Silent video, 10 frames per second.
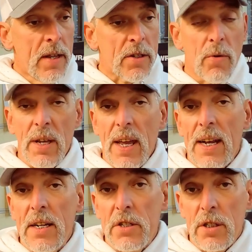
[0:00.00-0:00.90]
So
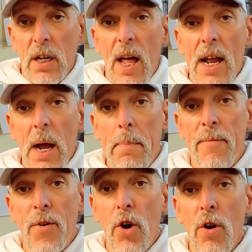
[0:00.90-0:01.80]
again, it's just a line I
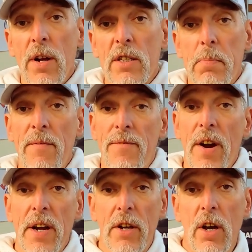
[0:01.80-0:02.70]
prefer. It's been
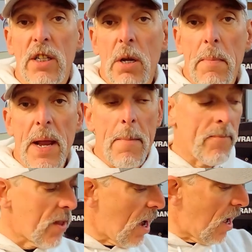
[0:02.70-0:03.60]
very good to
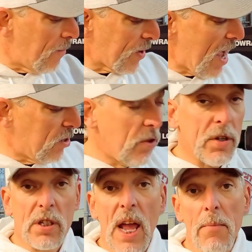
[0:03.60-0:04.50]
me. I do
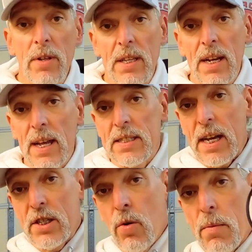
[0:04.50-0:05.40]
the same with it as
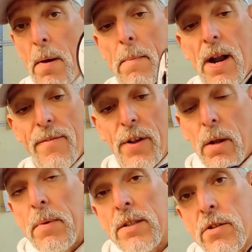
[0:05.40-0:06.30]
I do with my
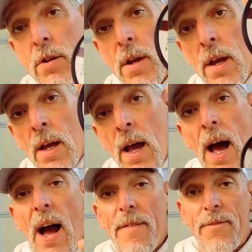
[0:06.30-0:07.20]
monofilaments.
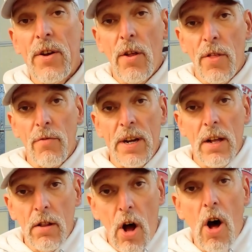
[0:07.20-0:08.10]
I fill the
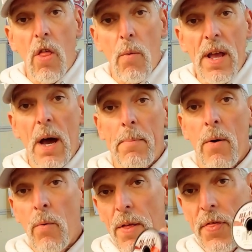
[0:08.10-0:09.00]
reel all the way
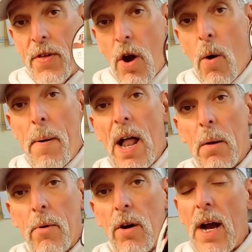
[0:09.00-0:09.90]
up with the
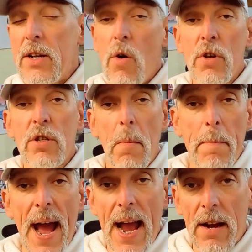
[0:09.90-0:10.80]
copolymer. I don't use a
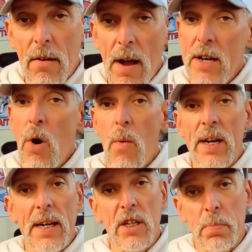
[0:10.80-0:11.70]
backer. I don't
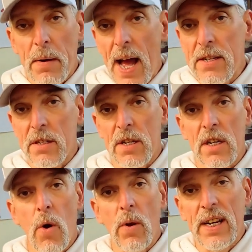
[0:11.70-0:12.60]
want any splices. I
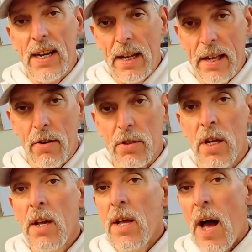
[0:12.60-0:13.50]
don't want any leaders.
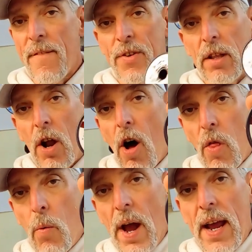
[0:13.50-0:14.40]
I fill it all
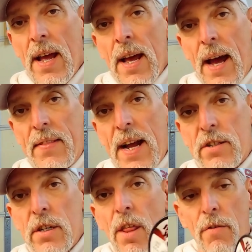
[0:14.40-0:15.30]
the way. And
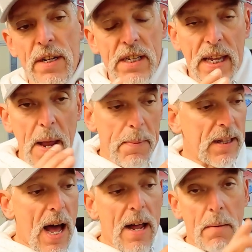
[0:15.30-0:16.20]
that's another reason I keep
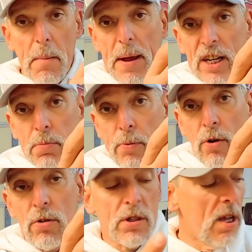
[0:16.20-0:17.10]
the big
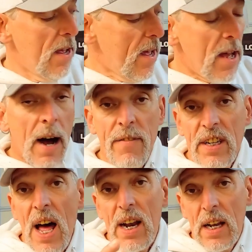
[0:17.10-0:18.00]
spools of a
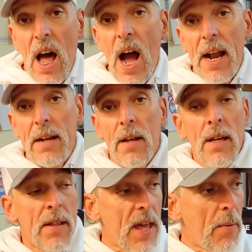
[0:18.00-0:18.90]
lot of line.
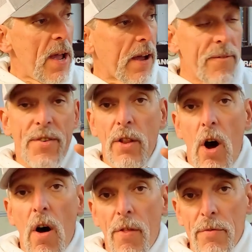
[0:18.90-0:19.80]
That way I can fill
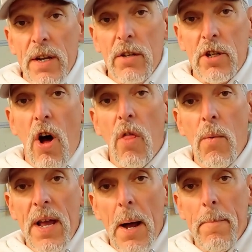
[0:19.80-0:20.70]
all the reels all the
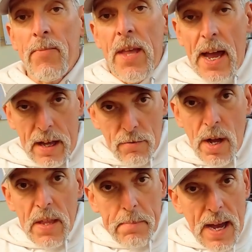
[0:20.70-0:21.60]
way up. I can
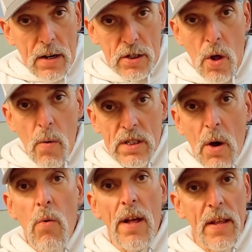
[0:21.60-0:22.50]
run them down as low as
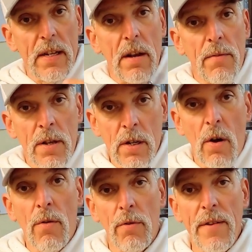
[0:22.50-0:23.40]
I want and
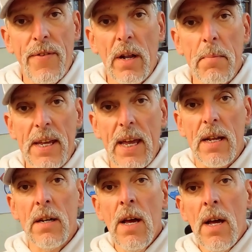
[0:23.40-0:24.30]
then, refill them
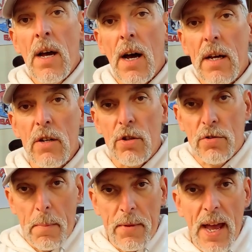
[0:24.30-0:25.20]
again.
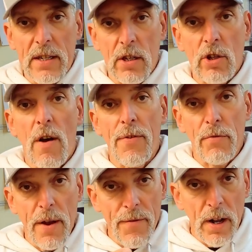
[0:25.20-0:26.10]
Strip the excess off and
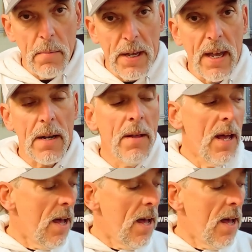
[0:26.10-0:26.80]
refill them again.